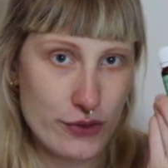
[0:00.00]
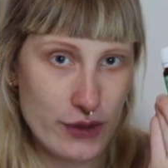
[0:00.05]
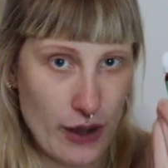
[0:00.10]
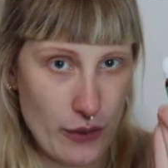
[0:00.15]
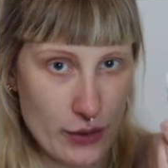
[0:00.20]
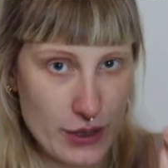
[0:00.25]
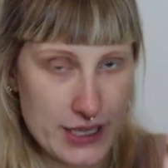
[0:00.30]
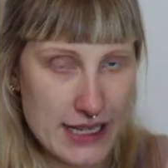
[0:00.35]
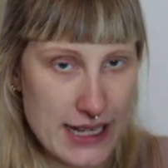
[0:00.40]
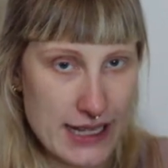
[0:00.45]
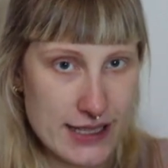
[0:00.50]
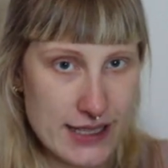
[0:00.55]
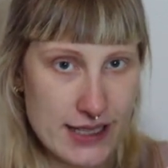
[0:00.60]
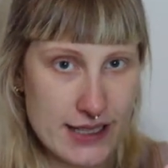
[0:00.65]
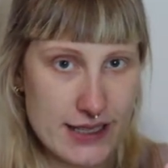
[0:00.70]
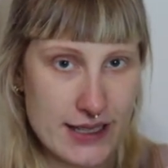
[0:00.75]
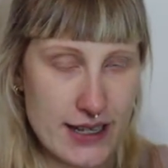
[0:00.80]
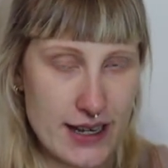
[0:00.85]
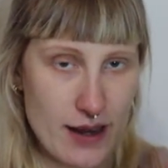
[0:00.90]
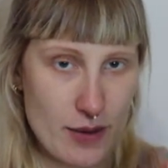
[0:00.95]
flower
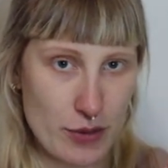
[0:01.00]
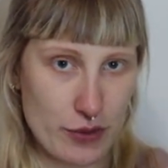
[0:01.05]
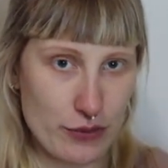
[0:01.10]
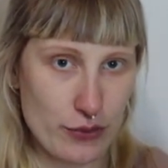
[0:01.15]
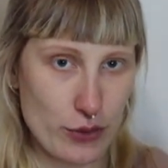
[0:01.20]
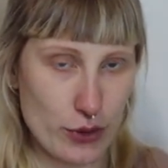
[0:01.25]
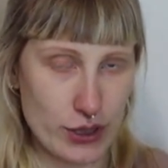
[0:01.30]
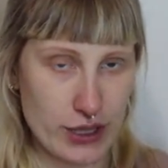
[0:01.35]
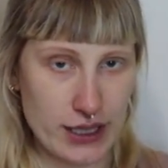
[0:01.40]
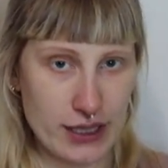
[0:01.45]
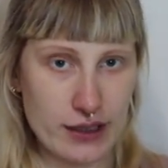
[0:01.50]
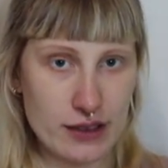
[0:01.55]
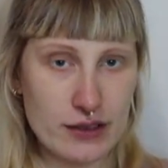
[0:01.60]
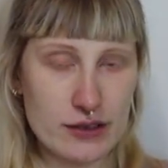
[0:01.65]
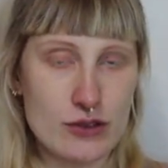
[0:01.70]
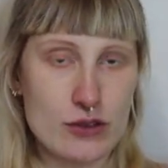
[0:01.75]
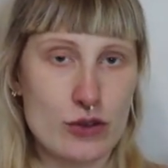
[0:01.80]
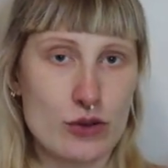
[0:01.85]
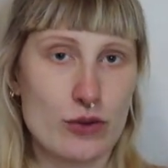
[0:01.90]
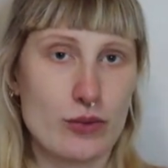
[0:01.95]
senses, the number 40,
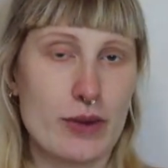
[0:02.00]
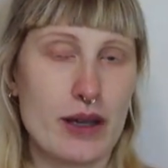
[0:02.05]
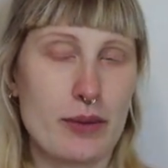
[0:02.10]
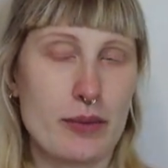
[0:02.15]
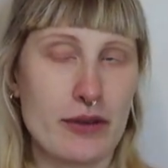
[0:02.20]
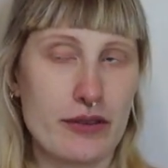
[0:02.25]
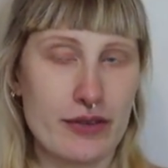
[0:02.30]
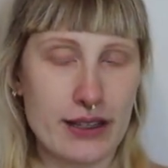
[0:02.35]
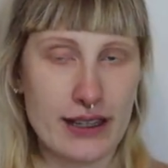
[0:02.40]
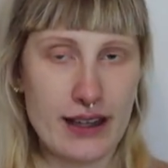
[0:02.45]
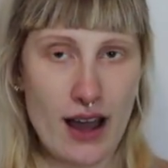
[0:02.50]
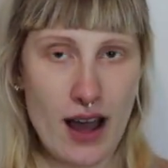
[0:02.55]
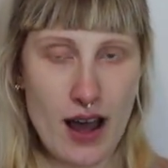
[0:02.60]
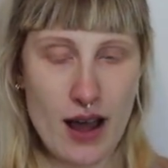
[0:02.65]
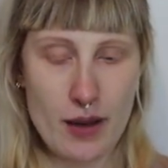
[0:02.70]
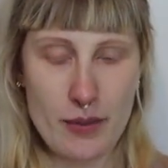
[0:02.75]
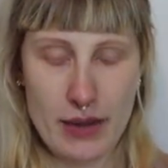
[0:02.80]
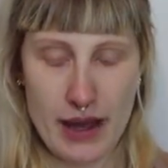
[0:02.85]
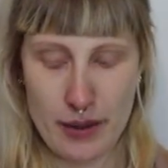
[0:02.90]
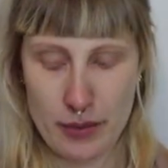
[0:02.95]
to make me feel
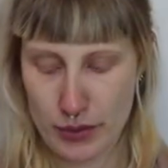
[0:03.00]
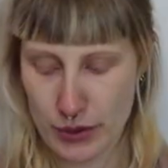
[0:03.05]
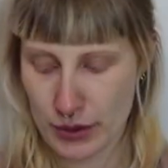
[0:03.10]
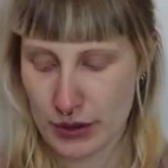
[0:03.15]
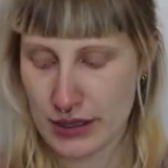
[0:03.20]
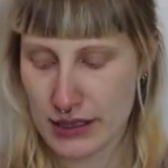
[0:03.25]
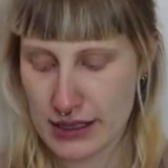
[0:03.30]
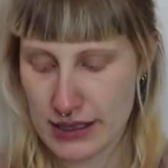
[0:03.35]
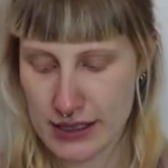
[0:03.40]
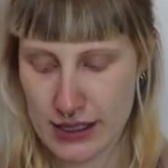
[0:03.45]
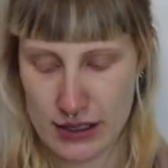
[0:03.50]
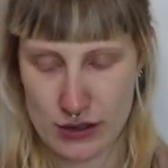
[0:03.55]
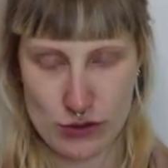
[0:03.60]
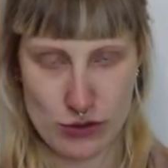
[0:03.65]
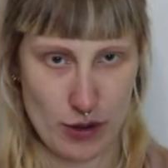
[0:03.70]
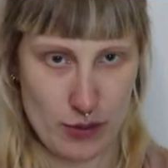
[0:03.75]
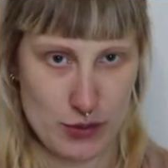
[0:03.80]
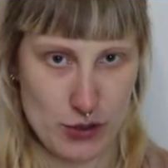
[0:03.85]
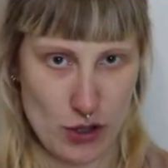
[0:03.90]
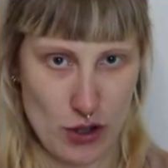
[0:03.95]
calm. I put 6
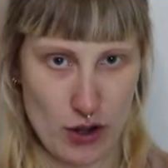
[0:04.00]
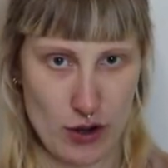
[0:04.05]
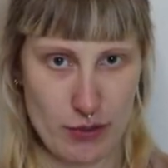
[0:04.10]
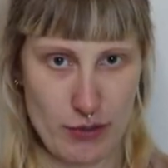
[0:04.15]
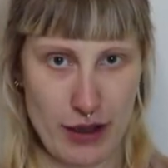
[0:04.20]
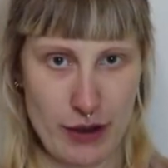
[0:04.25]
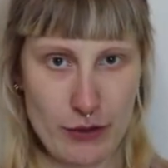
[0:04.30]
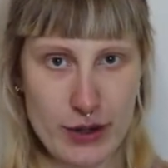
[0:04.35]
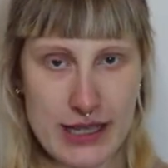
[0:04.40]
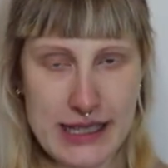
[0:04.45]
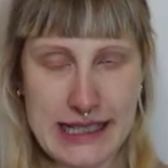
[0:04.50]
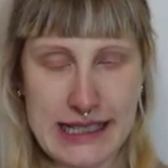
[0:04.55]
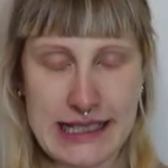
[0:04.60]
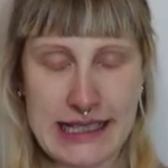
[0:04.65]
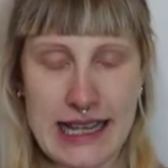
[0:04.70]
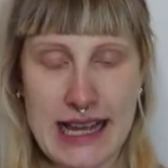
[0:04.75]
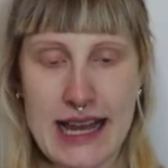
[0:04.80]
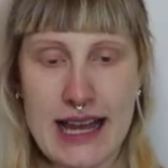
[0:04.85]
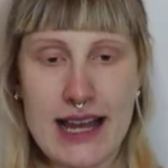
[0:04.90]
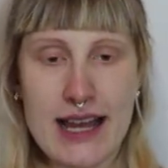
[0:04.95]
drops on my
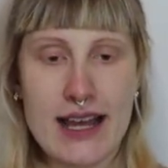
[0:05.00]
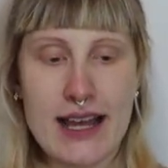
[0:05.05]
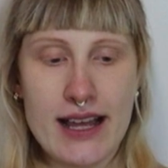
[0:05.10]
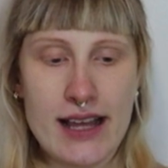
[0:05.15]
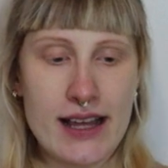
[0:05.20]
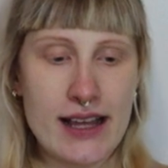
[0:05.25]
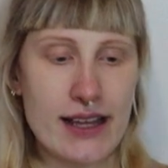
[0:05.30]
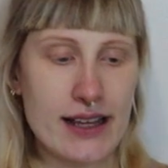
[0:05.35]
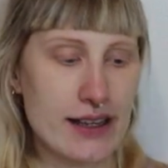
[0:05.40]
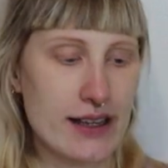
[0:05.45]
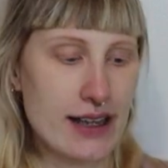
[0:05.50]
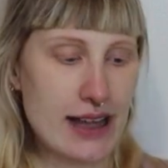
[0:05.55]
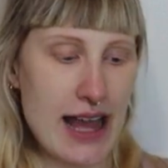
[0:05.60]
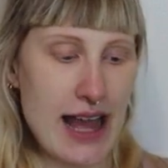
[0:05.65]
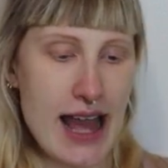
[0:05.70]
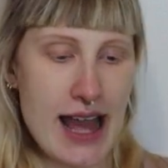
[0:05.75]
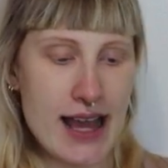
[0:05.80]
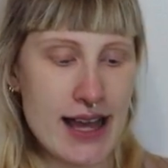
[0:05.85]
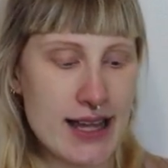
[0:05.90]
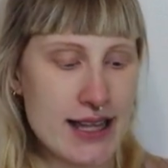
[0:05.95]
wrists
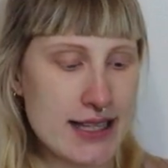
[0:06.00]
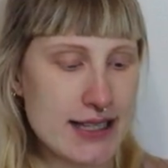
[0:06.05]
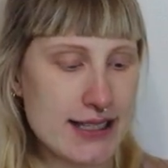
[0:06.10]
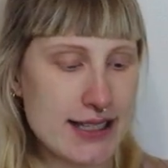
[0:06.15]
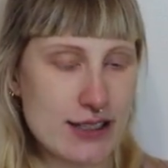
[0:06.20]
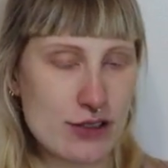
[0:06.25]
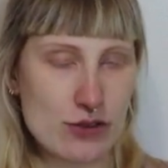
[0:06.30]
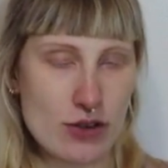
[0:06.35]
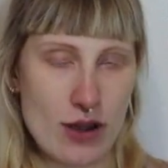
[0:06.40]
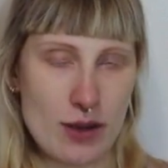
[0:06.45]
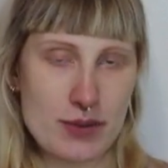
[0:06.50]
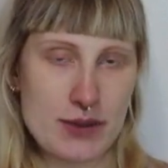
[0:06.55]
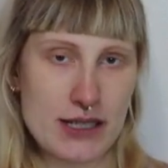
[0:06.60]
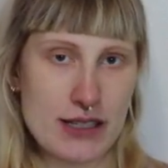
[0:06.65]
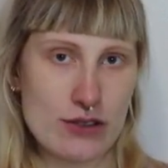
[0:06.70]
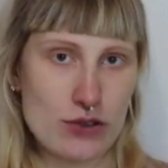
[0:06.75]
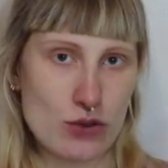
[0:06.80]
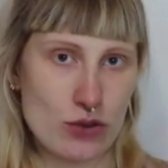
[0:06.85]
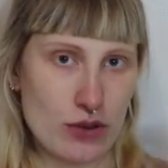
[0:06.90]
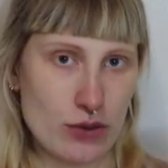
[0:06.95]
and 6 drops
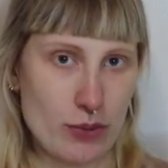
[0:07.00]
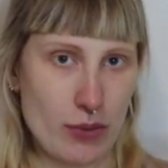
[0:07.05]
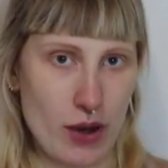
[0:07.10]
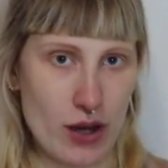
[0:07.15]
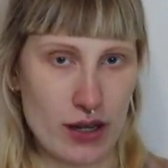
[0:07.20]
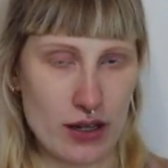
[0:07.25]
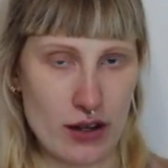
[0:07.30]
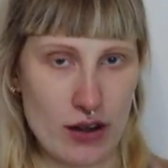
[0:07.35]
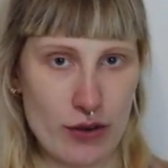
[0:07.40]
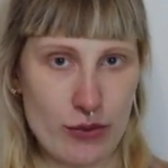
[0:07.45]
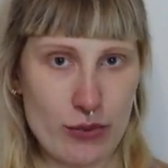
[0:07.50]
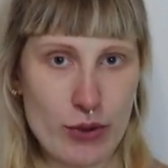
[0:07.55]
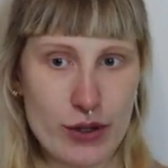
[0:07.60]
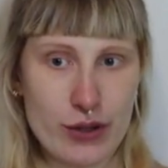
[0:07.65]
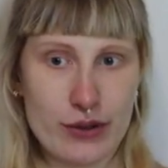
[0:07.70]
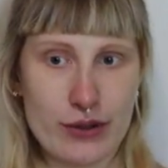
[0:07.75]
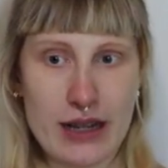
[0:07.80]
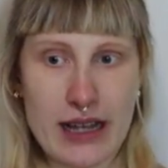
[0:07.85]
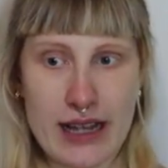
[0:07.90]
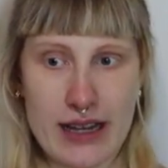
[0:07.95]
into a bottle of
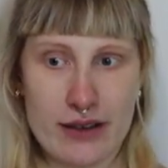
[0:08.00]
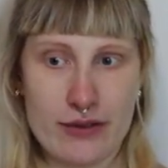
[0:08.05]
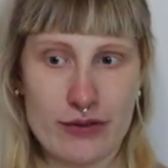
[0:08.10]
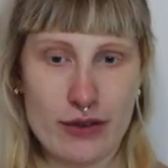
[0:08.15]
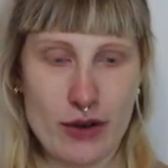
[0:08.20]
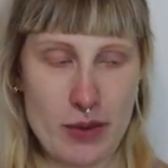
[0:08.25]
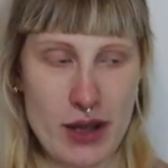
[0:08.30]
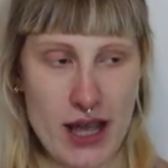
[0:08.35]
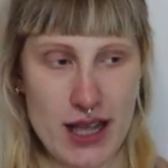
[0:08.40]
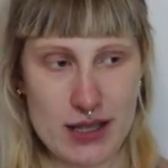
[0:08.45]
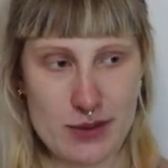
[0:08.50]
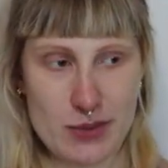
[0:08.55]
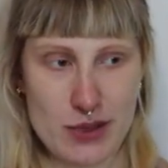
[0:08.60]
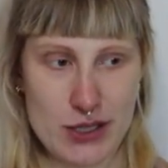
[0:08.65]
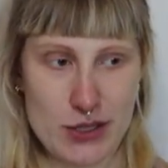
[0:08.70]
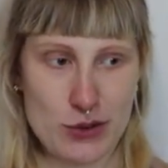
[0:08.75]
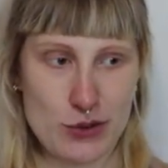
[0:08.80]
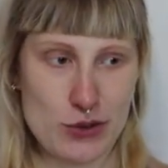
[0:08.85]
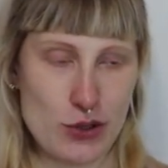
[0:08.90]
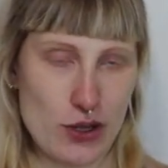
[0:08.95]
water, and for my
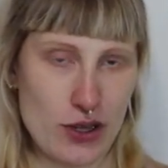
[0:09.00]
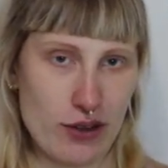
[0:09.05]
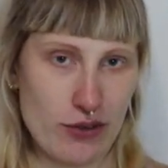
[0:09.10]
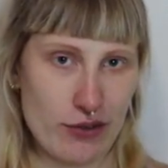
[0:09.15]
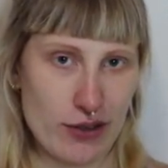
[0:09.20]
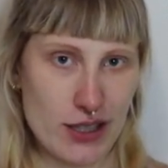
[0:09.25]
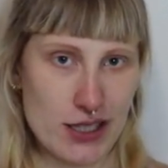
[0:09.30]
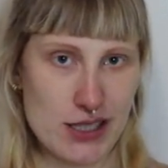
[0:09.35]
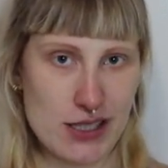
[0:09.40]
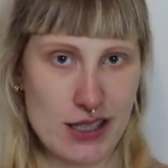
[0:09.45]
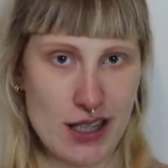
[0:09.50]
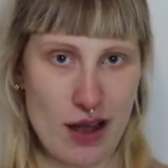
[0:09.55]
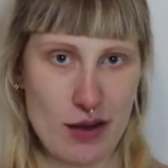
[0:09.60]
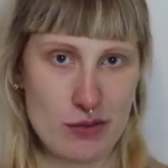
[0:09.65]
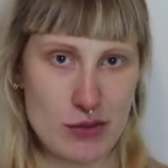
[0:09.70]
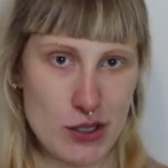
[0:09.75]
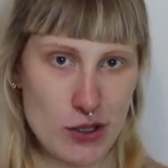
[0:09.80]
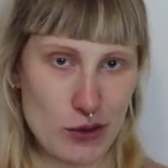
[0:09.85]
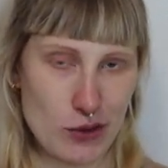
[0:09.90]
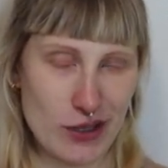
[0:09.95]
husband too, so he feels
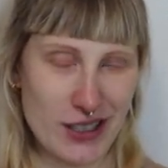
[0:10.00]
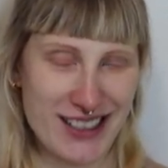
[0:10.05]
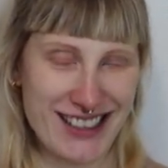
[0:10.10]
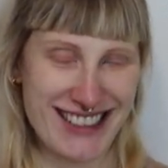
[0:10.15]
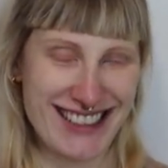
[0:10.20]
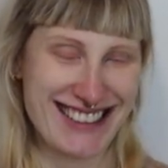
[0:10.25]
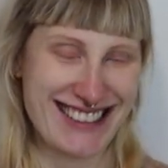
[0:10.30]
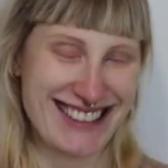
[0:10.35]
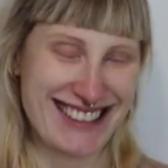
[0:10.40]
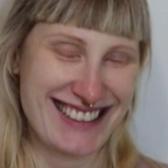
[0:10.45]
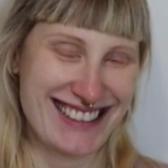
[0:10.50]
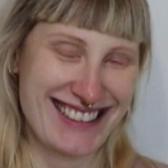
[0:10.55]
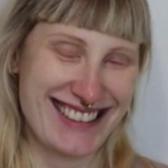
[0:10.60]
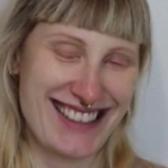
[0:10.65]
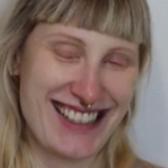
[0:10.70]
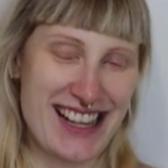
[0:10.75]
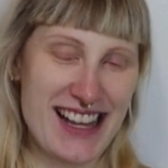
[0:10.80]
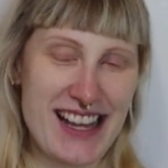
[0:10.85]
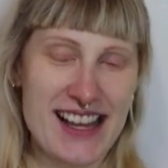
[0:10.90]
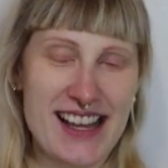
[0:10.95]
calm too.
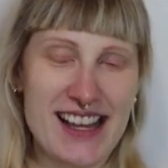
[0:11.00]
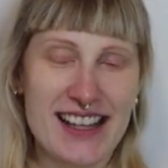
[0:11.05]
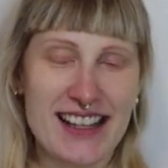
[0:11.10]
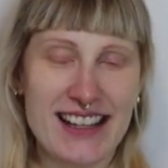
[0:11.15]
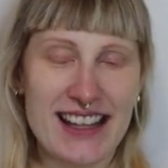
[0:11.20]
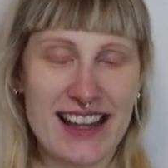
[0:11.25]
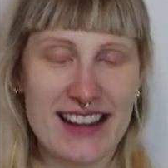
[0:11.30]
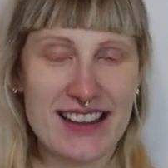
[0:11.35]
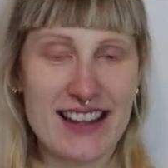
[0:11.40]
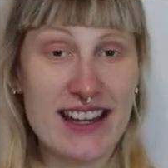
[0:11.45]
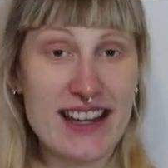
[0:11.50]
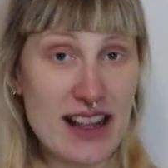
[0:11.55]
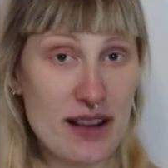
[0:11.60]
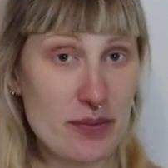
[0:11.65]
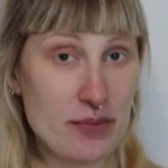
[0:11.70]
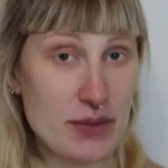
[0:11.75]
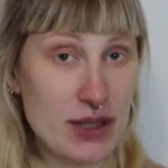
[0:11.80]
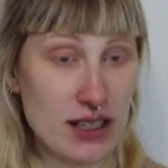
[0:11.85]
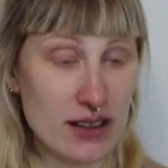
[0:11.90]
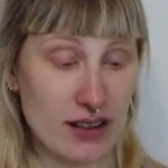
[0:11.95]
Yeah, that
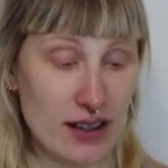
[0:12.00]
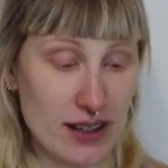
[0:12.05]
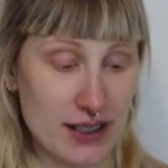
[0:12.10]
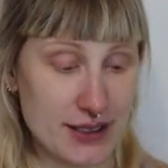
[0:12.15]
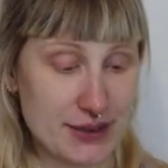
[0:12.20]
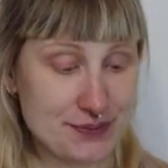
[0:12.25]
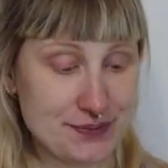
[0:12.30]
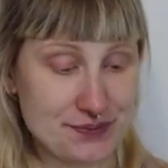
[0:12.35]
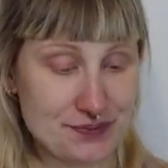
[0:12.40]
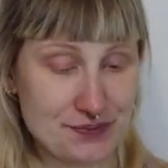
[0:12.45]
helped me a lot.